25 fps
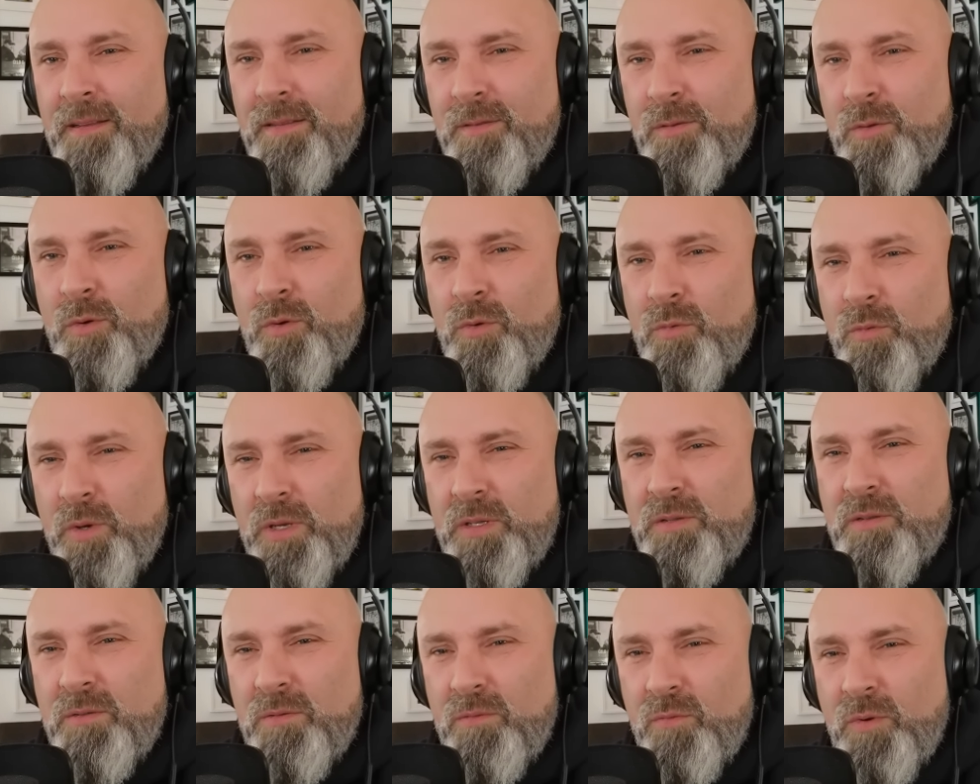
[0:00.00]
doing
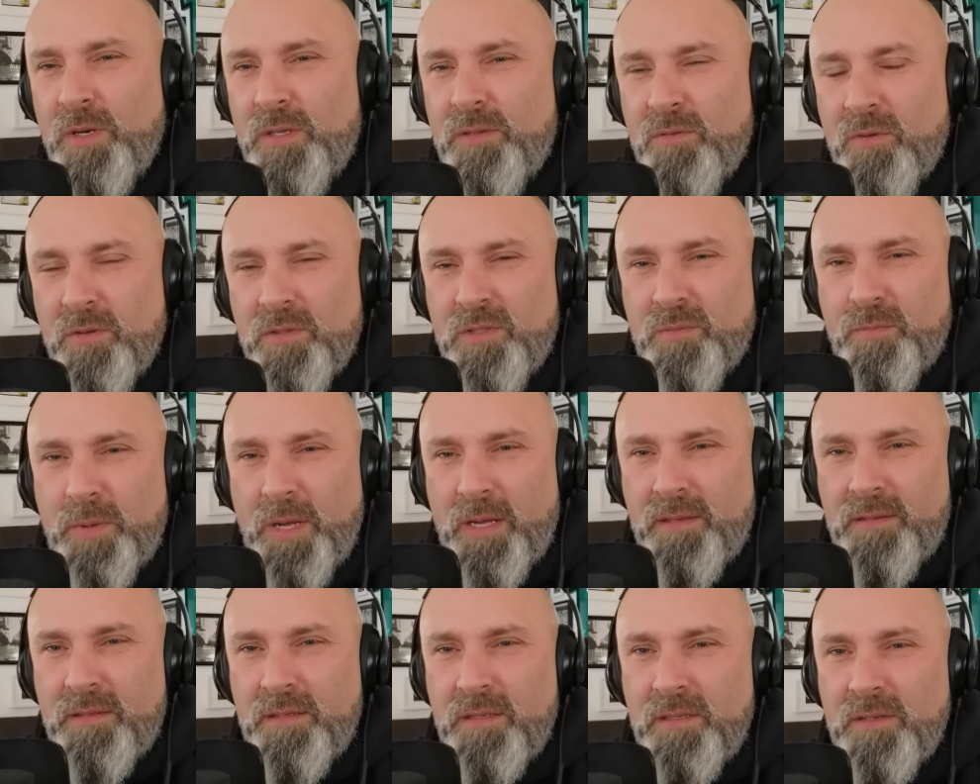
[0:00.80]
re
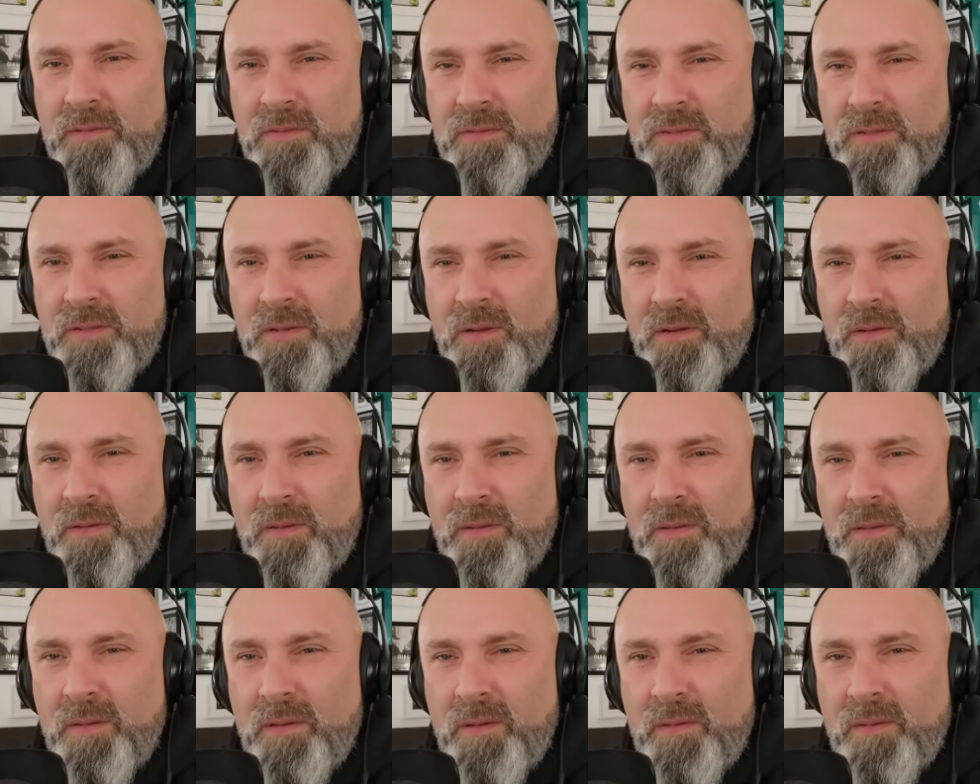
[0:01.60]
retrospectives
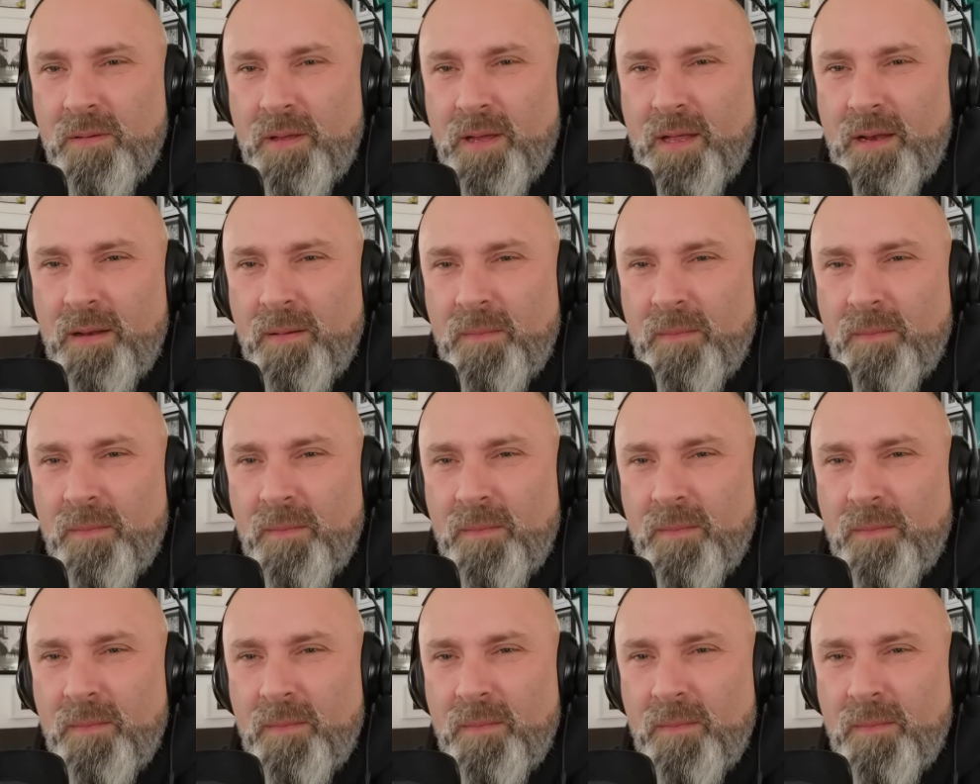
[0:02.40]
on on yeah